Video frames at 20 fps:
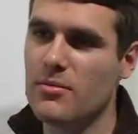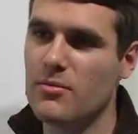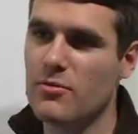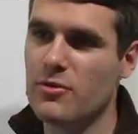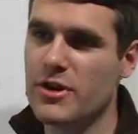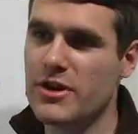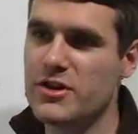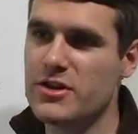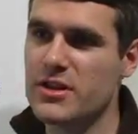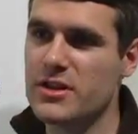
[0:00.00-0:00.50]

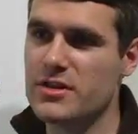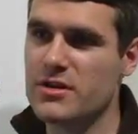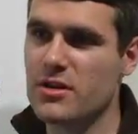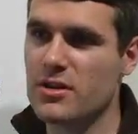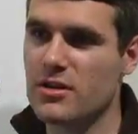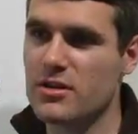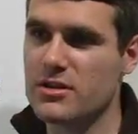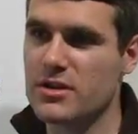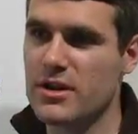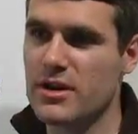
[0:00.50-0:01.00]
reach these
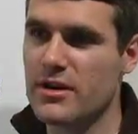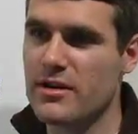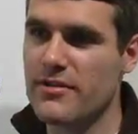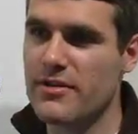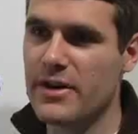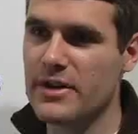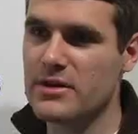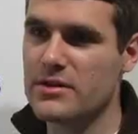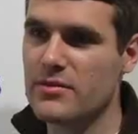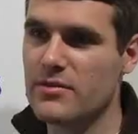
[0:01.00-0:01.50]
girls in an
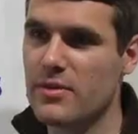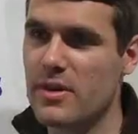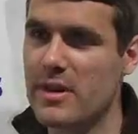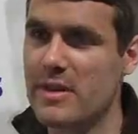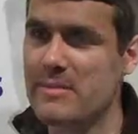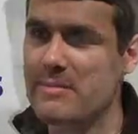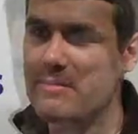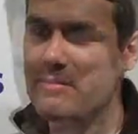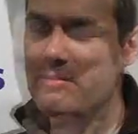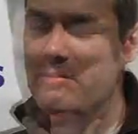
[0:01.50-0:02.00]
effective way.